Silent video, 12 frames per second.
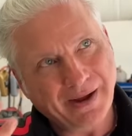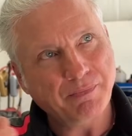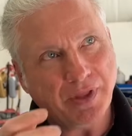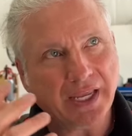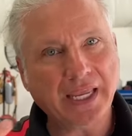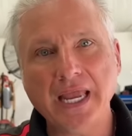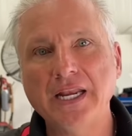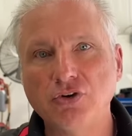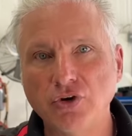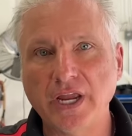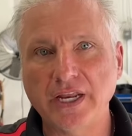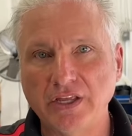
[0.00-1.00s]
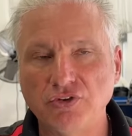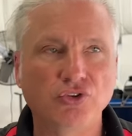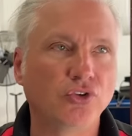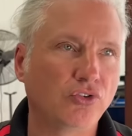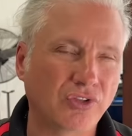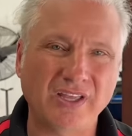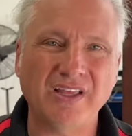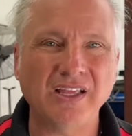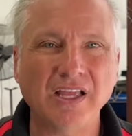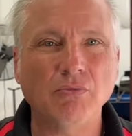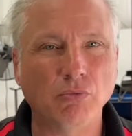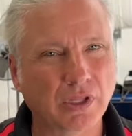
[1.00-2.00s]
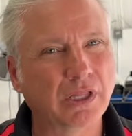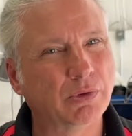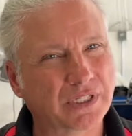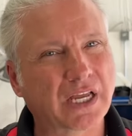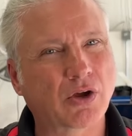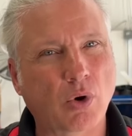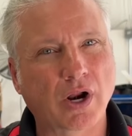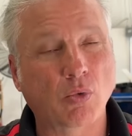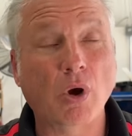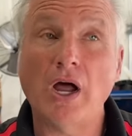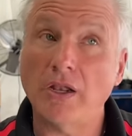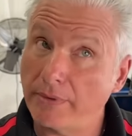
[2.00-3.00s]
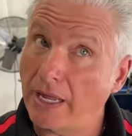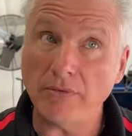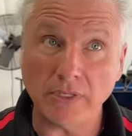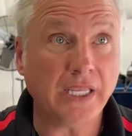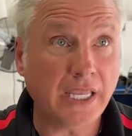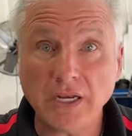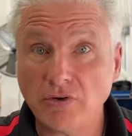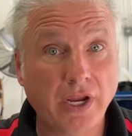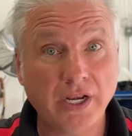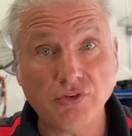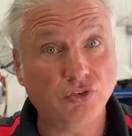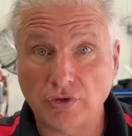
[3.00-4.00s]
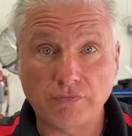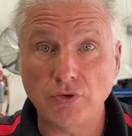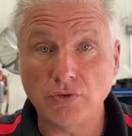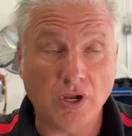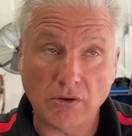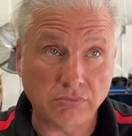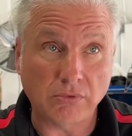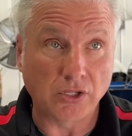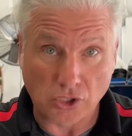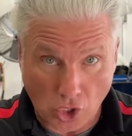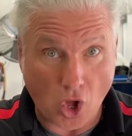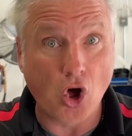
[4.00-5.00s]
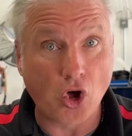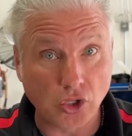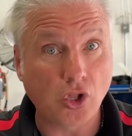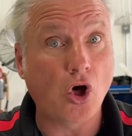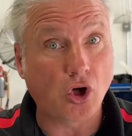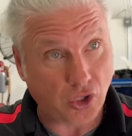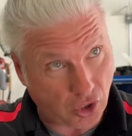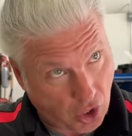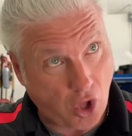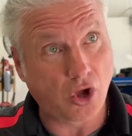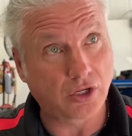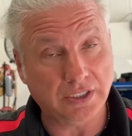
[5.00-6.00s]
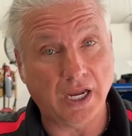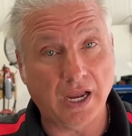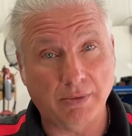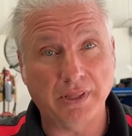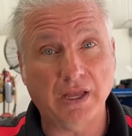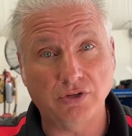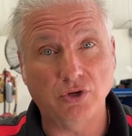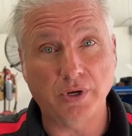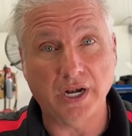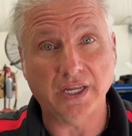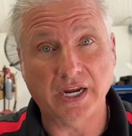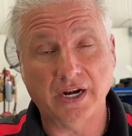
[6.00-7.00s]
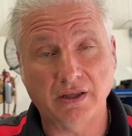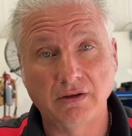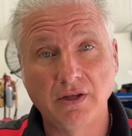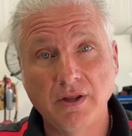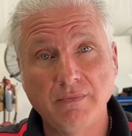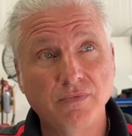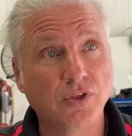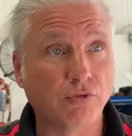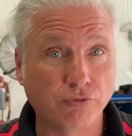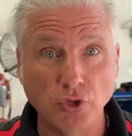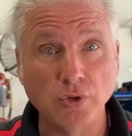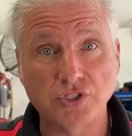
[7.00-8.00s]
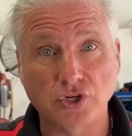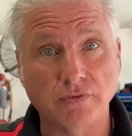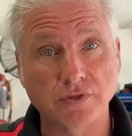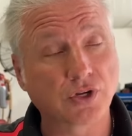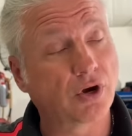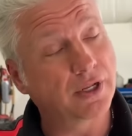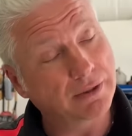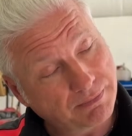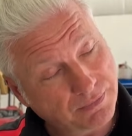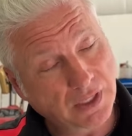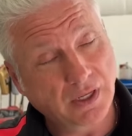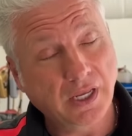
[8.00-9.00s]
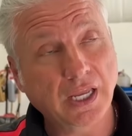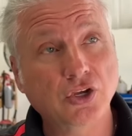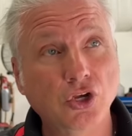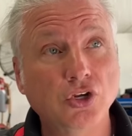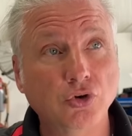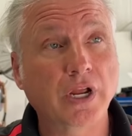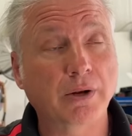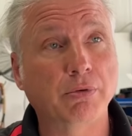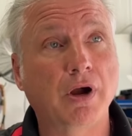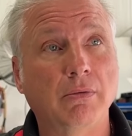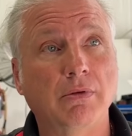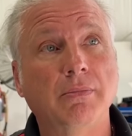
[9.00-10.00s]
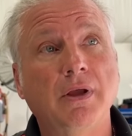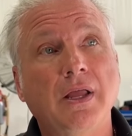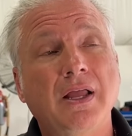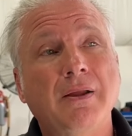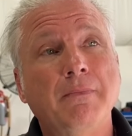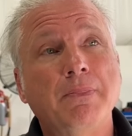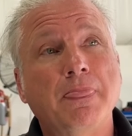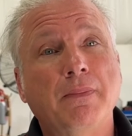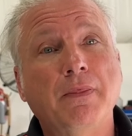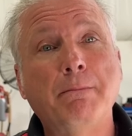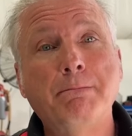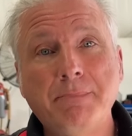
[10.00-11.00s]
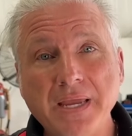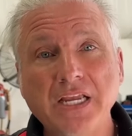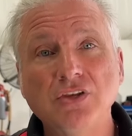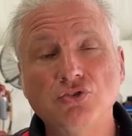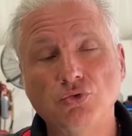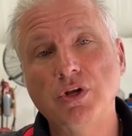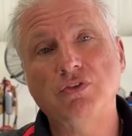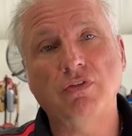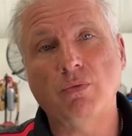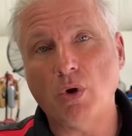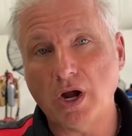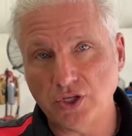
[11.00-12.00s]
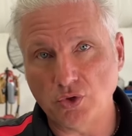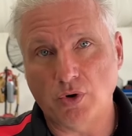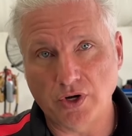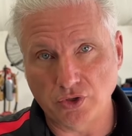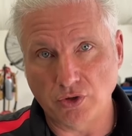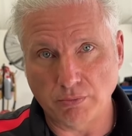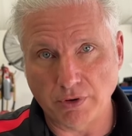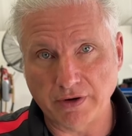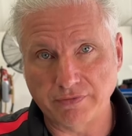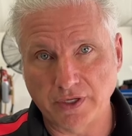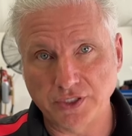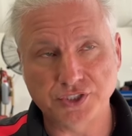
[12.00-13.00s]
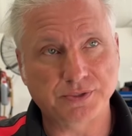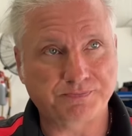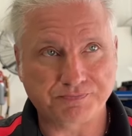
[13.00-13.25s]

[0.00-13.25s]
It can create issues. It really would take quite a while. Now it can create issues if you go a long time without doing any kind of fluid service on it. It could create a problem. The biggest reason why you want to do a brake flush